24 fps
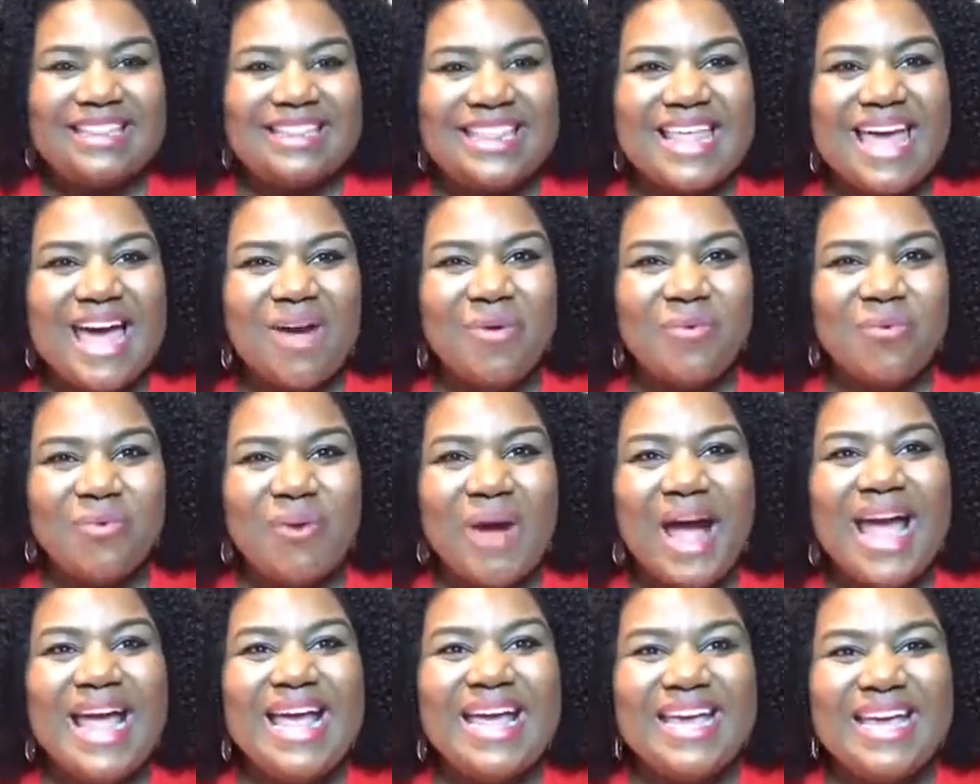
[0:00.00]
that
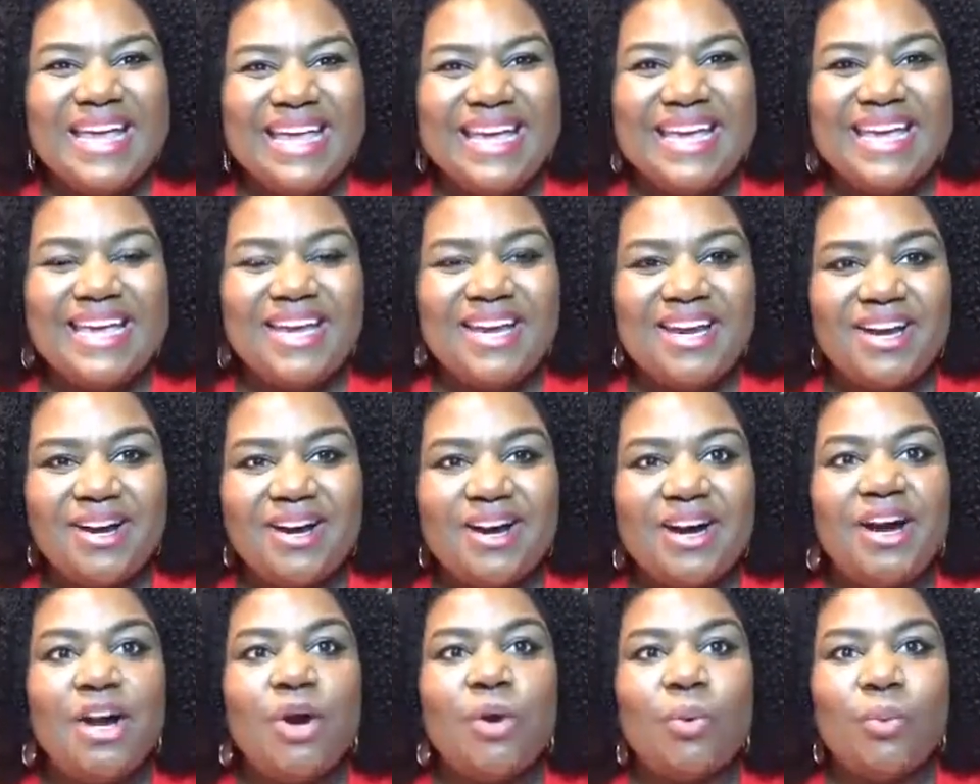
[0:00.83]
right
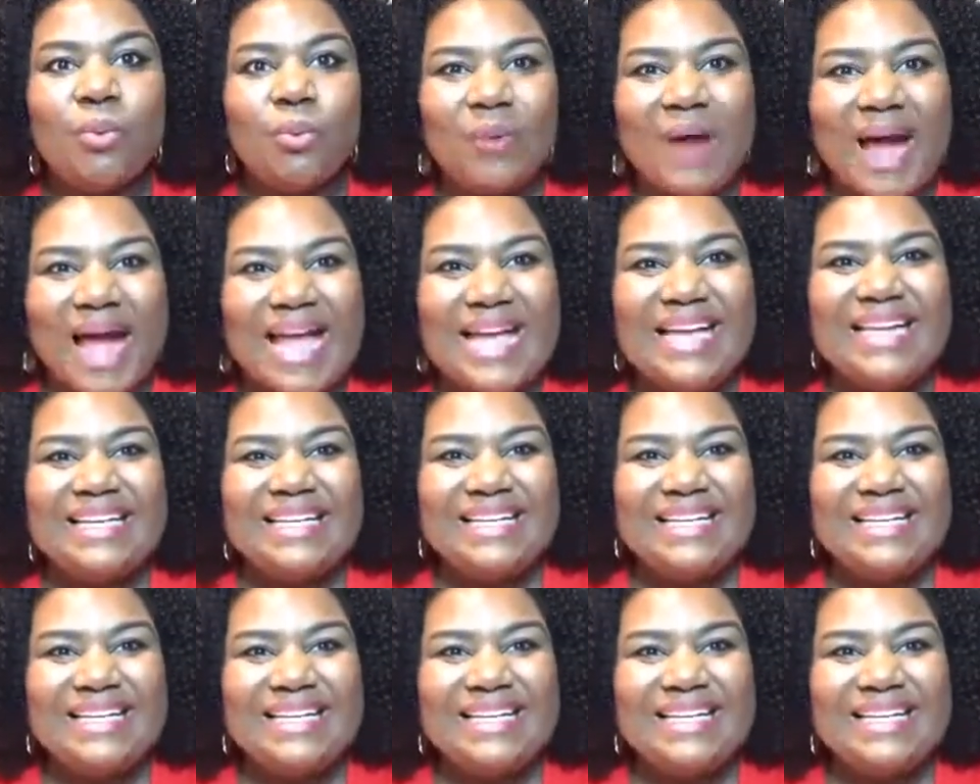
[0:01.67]
here, right